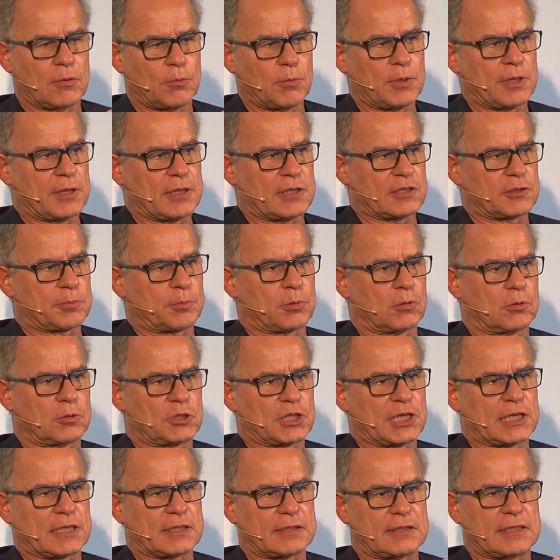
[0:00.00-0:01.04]
with this
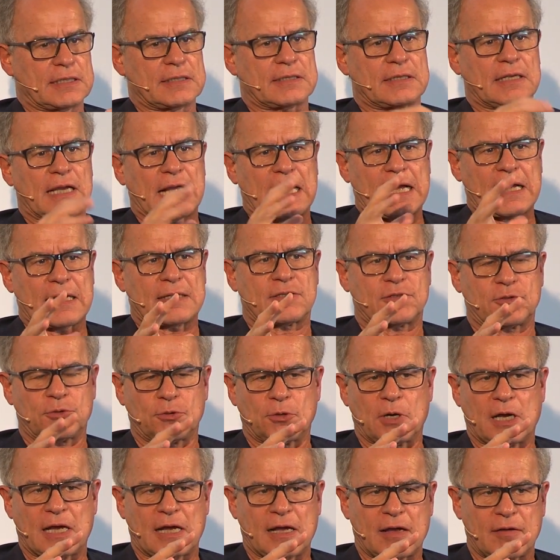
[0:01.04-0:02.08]
project is, as
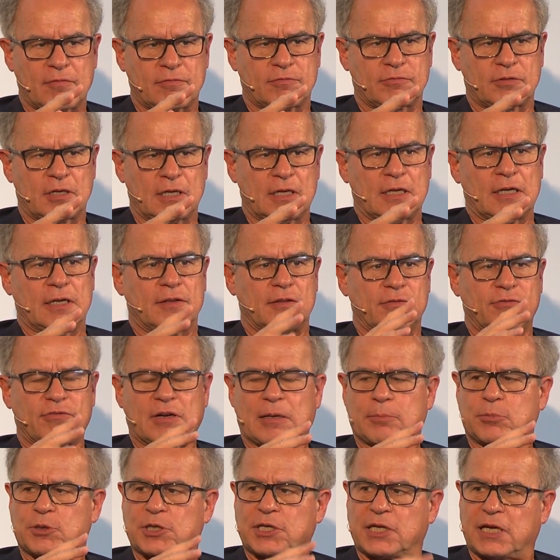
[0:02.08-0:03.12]
you have the
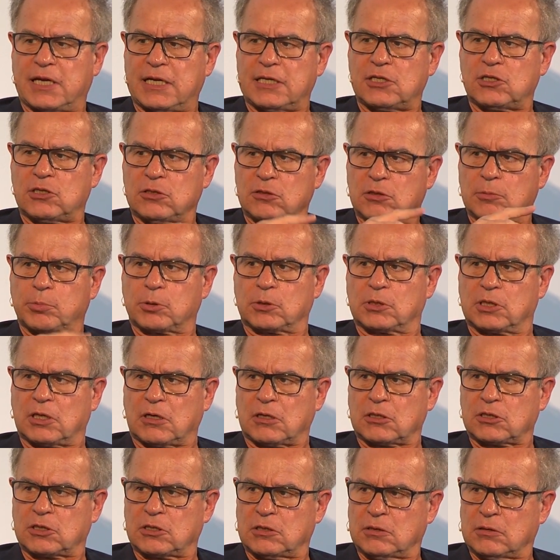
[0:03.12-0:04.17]
fabrication, the
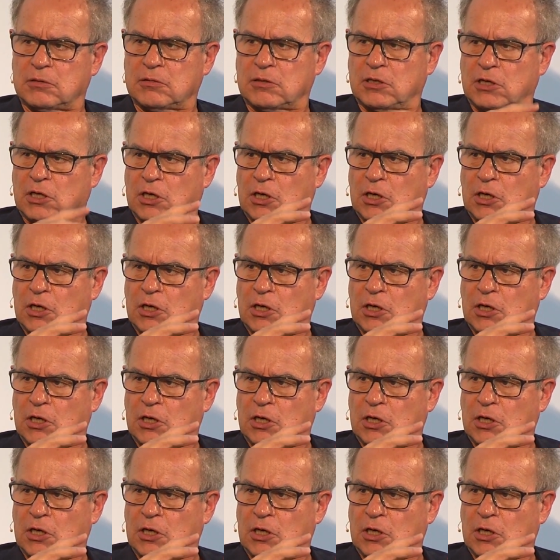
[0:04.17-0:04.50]
production